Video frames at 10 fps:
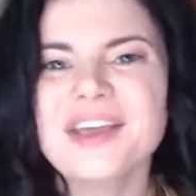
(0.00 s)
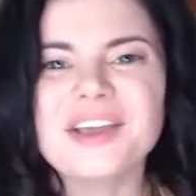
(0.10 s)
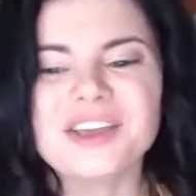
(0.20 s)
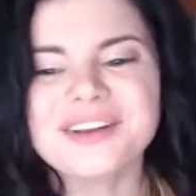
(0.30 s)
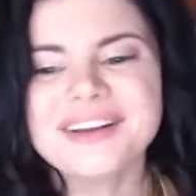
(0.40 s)

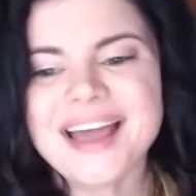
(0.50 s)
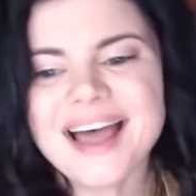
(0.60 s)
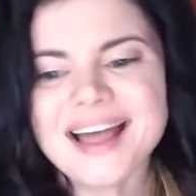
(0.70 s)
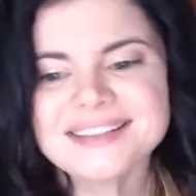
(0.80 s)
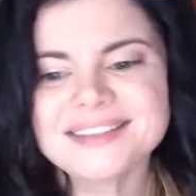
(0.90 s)
You're
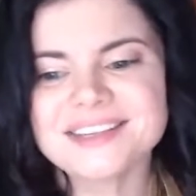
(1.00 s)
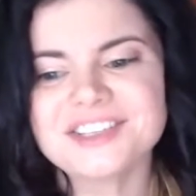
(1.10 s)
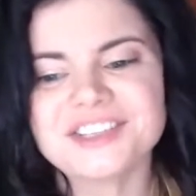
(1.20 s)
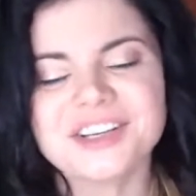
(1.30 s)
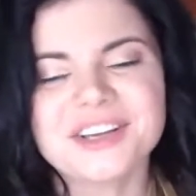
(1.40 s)
not
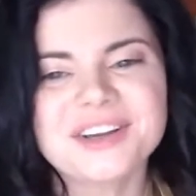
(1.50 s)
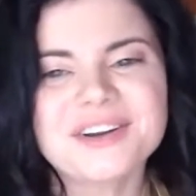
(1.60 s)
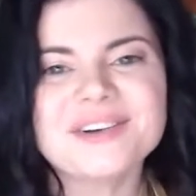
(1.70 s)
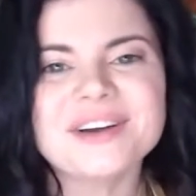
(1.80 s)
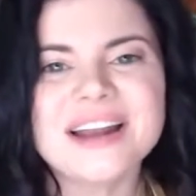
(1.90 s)
such a
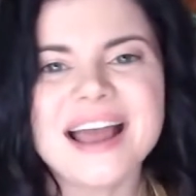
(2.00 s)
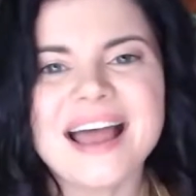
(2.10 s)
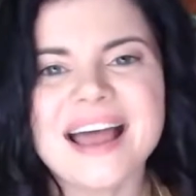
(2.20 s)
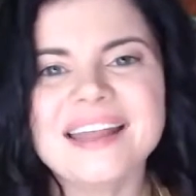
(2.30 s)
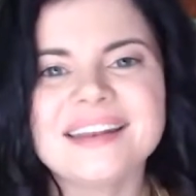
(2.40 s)
good
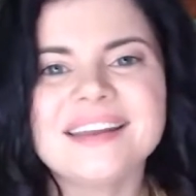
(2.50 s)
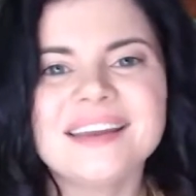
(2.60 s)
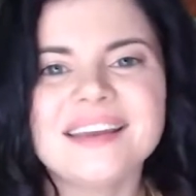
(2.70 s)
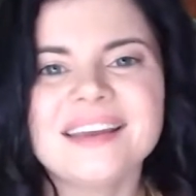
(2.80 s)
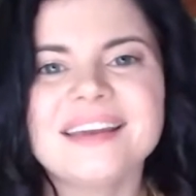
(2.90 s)

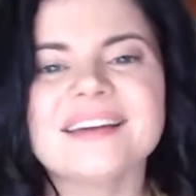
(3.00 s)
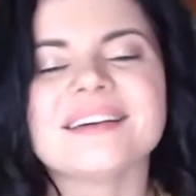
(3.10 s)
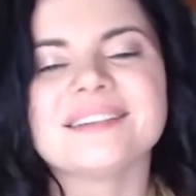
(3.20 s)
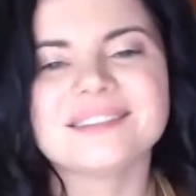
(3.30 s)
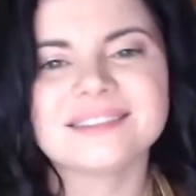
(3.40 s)
idea,
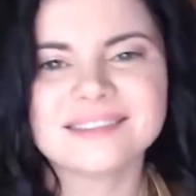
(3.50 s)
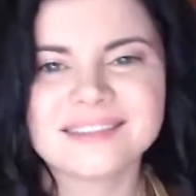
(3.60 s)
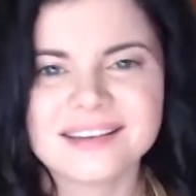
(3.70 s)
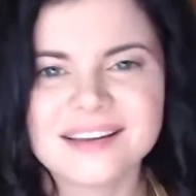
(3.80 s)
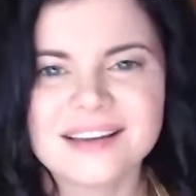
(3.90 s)

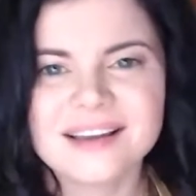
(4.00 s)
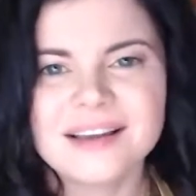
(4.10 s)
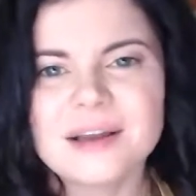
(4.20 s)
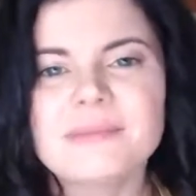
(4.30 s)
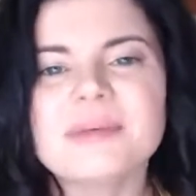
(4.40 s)

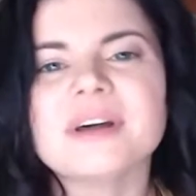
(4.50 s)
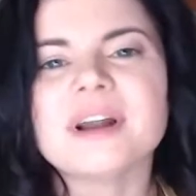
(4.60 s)
but